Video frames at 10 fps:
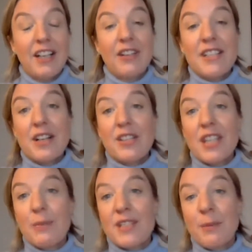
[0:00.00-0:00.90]
Research
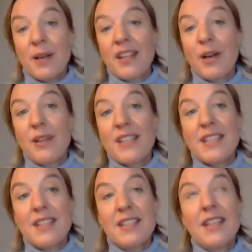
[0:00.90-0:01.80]
that was done by the
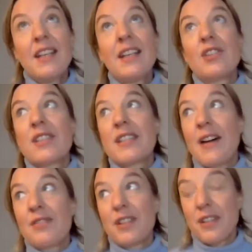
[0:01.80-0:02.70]
OECD just
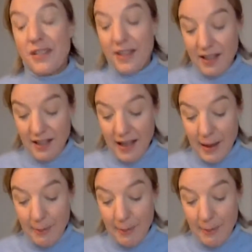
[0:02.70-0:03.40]
after the